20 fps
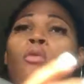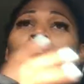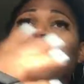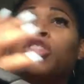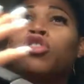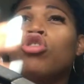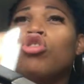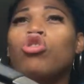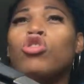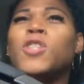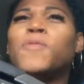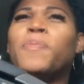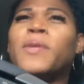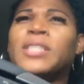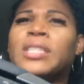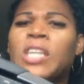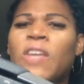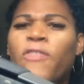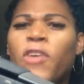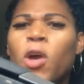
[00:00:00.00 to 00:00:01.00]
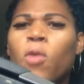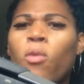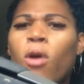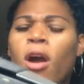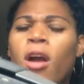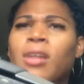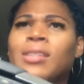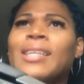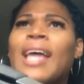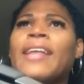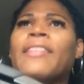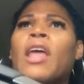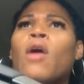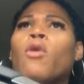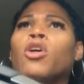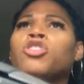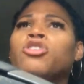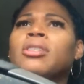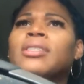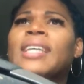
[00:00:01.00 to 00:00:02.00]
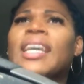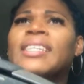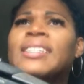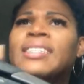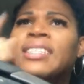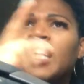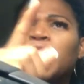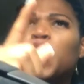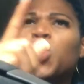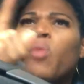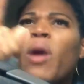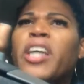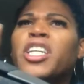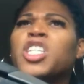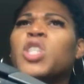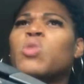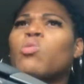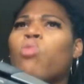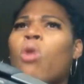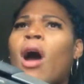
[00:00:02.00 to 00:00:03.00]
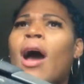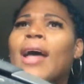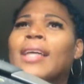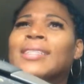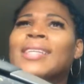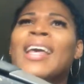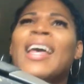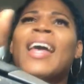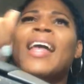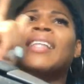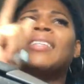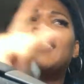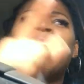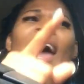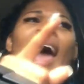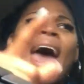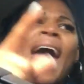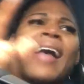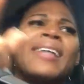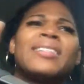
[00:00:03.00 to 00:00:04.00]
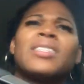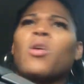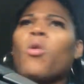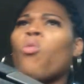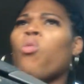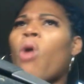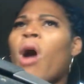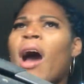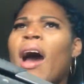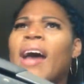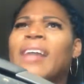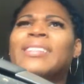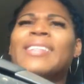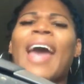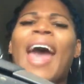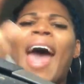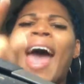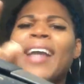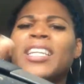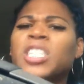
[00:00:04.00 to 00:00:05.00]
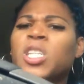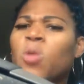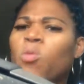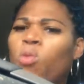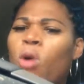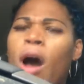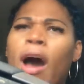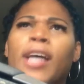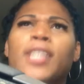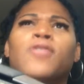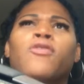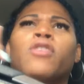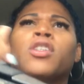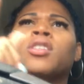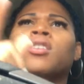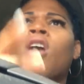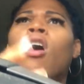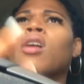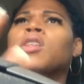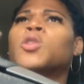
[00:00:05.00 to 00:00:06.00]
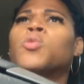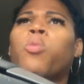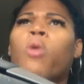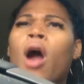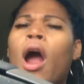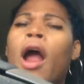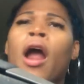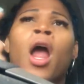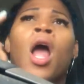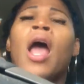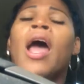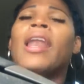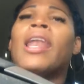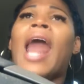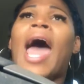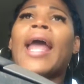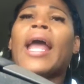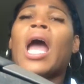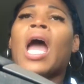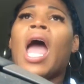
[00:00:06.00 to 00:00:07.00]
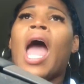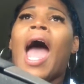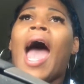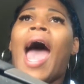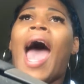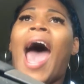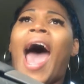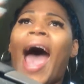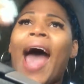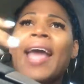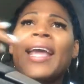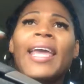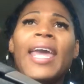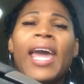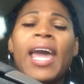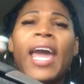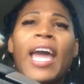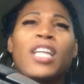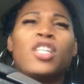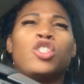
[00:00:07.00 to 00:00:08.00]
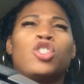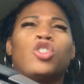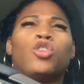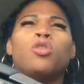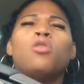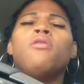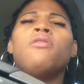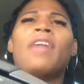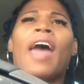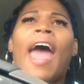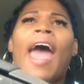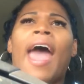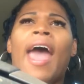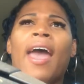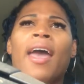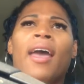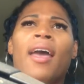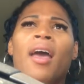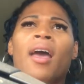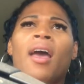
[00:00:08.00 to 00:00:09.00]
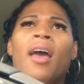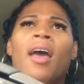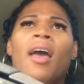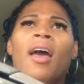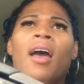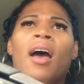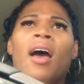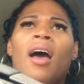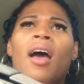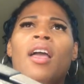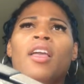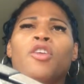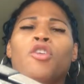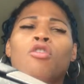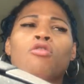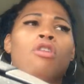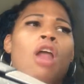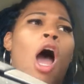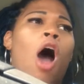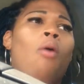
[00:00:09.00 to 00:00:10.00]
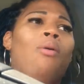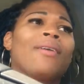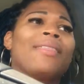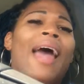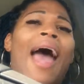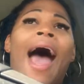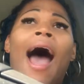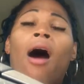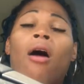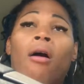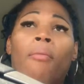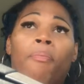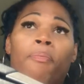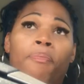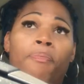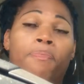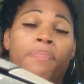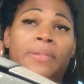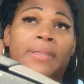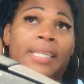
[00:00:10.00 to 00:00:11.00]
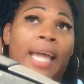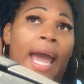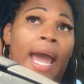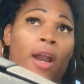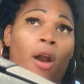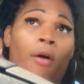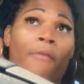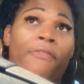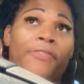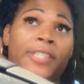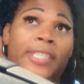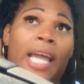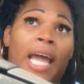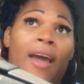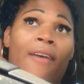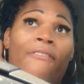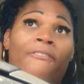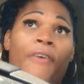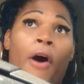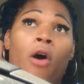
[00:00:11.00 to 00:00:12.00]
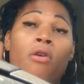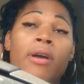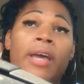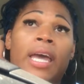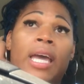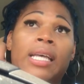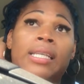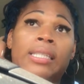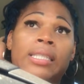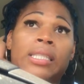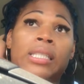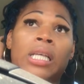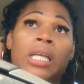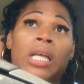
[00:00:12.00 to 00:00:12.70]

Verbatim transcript: want you to use specific words, like they want you to say situation was, task was, action was, results were. Like, I can't do that, you know, without staying, on, staying focused.